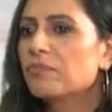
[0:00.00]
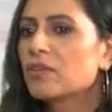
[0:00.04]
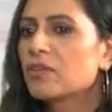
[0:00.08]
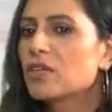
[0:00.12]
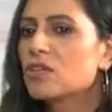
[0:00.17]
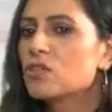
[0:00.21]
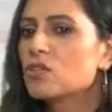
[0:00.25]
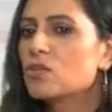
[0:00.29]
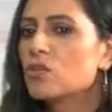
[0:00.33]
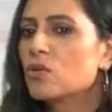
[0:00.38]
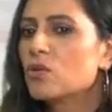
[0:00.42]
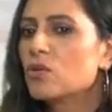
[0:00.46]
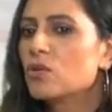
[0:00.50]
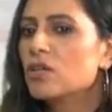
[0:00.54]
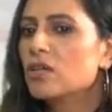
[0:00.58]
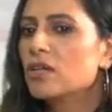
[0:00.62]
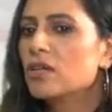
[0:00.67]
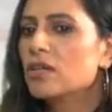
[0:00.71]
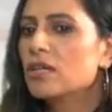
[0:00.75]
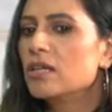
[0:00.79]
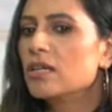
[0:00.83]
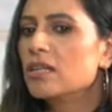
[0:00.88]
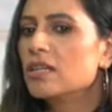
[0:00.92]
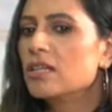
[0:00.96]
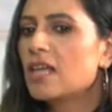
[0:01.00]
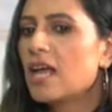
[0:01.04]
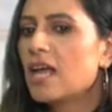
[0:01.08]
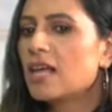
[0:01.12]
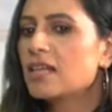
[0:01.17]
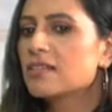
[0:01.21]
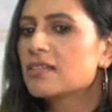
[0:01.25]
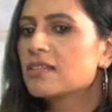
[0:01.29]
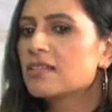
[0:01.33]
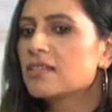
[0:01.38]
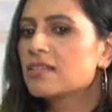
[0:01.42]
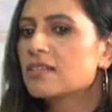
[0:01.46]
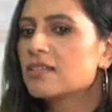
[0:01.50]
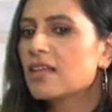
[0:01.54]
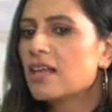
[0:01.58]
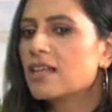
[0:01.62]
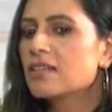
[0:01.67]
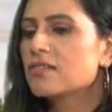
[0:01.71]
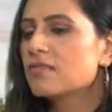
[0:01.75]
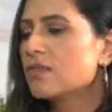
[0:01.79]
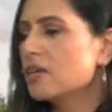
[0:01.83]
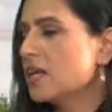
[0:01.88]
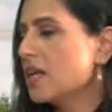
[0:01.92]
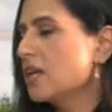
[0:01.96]
so
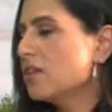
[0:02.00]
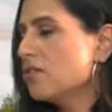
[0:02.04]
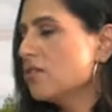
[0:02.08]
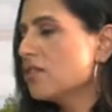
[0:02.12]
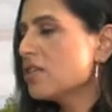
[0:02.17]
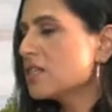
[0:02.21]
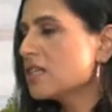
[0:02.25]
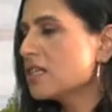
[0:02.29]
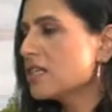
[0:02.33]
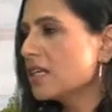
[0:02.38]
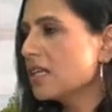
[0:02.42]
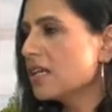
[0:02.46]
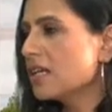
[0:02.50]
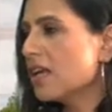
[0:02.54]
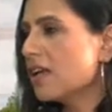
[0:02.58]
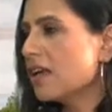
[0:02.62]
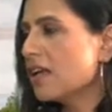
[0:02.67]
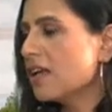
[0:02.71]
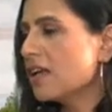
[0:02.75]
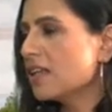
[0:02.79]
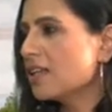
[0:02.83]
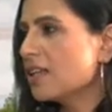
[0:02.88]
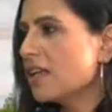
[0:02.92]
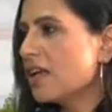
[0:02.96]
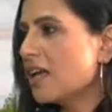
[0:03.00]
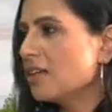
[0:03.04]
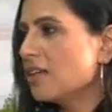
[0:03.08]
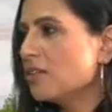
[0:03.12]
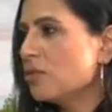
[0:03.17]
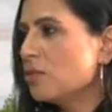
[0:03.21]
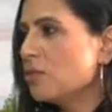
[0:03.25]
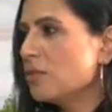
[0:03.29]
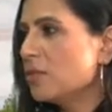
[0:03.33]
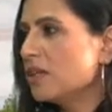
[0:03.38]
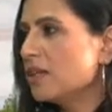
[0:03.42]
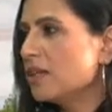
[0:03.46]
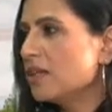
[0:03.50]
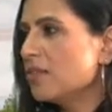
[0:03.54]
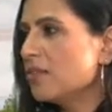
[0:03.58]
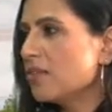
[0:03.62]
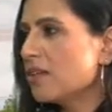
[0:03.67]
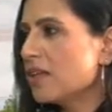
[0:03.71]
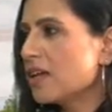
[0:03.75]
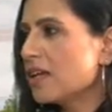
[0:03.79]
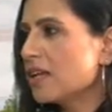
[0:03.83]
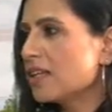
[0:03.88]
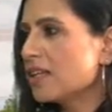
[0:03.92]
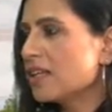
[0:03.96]
that's very interesting. I think I do believe
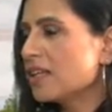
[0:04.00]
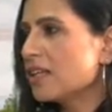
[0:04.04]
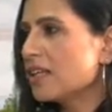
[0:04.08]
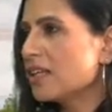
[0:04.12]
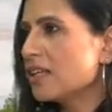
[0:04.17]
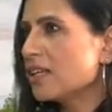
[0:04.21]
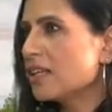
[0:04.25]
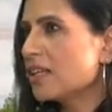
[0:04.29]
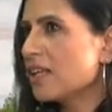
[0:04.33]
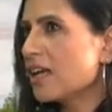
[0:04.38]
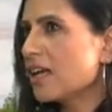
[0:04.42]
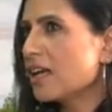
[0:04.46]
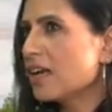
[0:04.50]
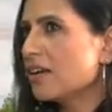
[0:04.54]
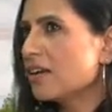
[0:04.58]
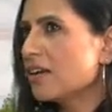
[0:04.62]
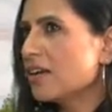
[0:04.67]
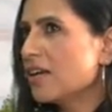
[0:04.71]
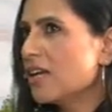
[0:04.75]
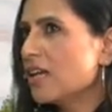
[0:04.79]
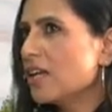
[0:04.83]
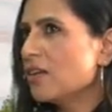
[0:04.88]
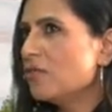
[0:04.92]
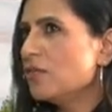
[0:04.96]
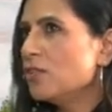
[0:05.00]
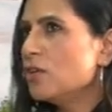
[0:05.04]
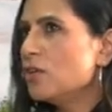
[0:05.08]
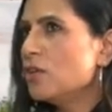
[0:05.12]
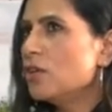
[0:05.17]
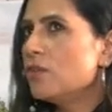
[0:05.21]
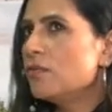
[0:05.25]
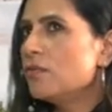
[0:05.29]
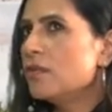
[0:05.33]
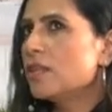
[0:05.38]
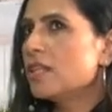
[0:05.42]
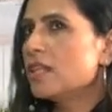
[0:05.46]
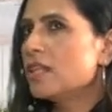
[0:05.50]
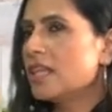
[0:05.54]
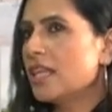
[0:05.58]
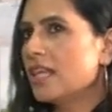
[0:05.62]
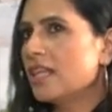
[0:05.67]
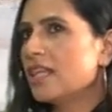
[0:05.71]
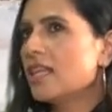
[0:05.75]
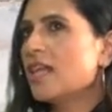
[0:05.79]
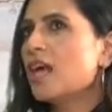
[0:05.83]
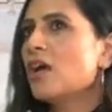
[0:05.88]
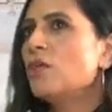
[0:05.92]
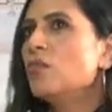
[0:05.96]
that. I think that if you even
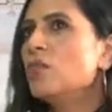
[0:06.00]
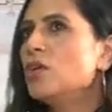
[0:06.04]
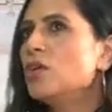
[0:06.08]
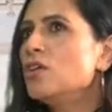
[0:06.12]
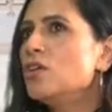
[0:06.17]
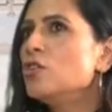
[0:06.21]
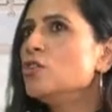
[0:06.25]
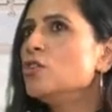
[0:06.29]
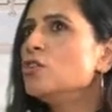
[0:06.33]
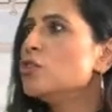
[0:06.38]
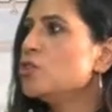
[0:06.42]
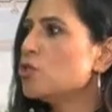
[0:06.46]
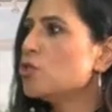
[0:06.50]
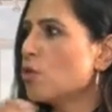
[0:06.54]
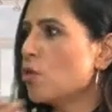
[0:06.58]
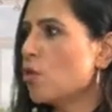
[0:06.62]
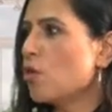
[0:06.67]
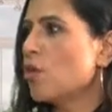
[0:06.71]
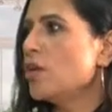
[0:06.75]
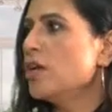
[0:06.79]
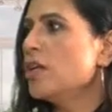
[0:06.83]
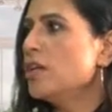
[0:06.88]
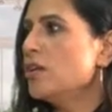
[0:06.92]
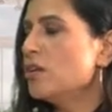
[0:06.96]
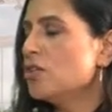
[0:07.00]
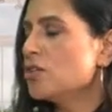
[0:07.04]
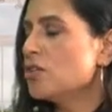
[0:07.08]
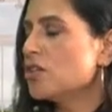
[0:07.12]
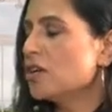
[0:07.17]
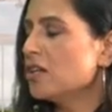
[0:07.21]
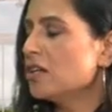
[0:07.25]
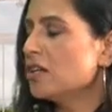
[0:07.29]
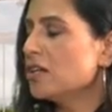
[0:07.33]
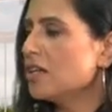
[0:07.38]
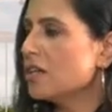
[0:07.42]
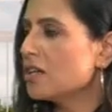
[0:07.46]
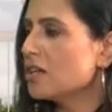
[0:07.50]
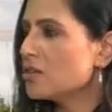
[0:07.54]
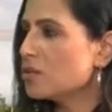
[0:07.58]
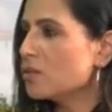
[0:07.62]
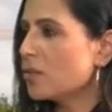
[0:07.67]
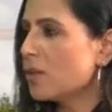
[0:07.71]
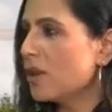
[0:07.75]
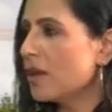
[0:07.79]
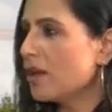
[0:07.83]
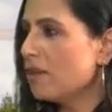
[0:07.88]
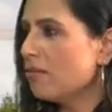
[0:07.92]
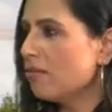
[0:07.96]
think that way, you enjoy your journey as
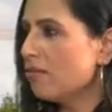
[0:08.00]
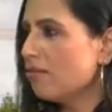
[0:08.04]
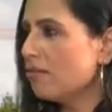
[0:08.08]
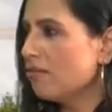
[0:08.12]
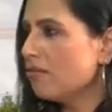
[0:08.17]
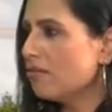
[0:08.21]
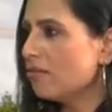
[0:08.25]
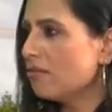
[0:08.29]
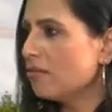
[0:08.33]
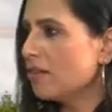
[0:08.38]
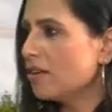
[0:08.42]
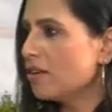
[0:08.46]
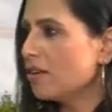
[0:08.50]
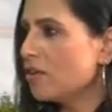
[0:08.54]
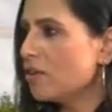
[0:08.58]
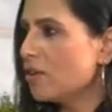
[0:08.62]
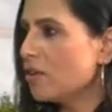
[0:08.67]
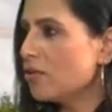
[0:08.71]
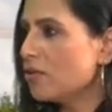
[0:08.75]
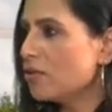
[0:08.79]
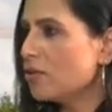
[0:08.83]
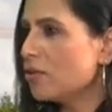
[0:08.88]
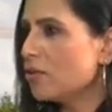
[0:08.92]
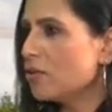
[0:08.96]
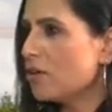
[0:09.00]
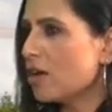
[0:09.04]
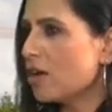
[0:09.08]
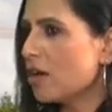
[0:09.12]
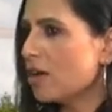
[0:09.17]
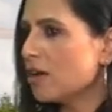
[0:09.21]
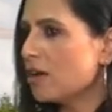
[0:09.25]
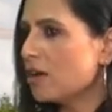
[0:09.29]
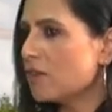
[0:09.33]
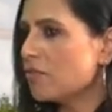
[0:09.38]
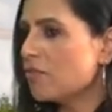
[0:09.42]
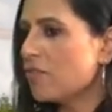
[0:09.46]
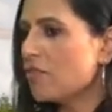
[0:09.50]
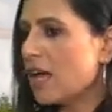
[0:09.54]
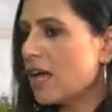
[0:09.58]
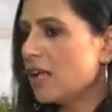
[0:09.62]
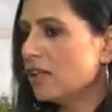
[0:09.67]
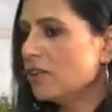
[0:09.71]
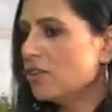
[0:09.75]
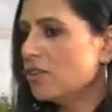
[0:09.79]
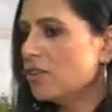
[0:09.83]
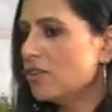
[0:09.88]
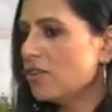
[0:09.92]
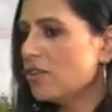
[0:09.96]
well. If you give
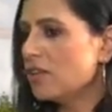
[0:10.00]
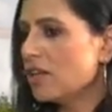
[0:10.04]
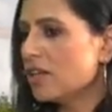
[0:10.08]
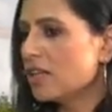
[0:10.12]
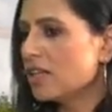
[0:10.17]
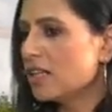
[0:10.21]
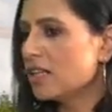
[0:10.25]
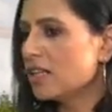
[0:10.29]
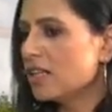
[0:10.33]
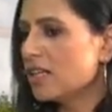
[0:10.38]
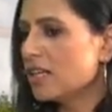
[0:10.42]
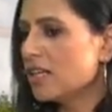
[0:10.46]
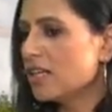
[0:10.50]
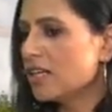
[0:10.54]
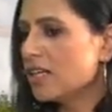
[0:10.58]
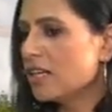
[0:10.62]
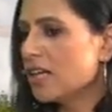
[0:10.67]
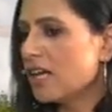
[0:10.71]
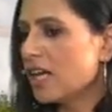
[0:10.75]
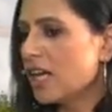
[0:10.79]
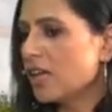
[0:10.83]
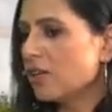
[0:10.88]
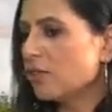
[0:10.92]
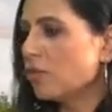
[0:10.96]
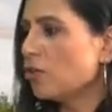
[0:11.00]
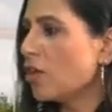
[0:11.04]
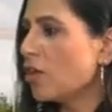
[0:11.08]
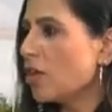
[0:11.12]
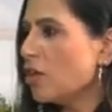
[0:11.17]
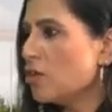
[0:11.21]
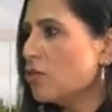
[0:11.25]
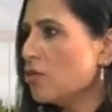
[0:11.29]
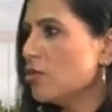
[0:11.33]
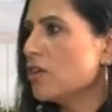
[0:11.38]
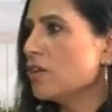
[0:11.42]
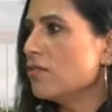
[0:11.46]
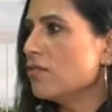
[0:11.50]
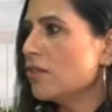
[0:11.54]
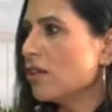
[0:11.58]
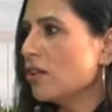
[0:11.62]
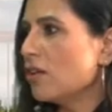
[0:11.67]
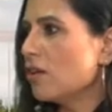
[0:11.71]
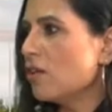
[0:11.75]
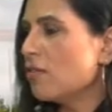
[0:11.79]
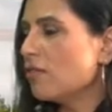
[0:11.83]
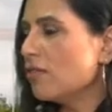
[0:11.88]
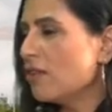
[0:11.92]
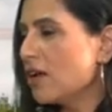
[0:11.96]
value, and I know that you give a
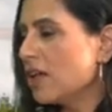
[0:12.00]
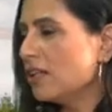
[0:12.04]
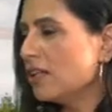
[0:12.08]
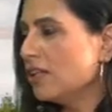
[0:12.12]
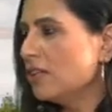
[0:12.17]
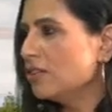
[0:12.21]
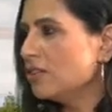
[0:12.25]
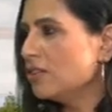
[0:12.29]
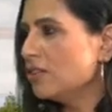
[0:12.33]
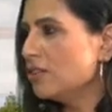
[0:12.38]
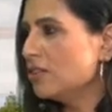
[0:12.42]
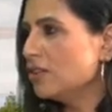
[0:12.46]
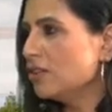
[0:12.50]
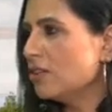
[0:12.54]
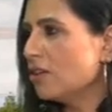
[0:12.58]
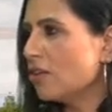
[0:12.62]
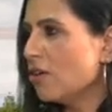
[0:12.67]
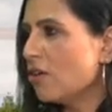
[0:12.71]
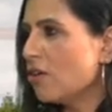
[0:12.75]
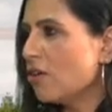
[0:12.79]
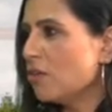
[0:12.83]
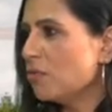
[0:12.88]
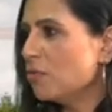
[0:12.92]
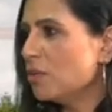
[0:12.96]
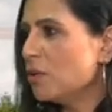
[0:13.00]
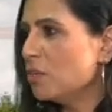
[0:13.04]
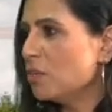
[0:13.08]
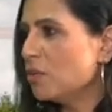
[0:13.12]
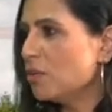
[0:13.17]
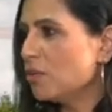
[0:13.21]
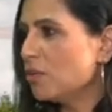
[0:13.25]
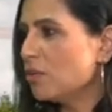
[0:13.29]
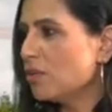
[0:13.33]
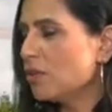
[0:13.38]
lot of value to a lot of people.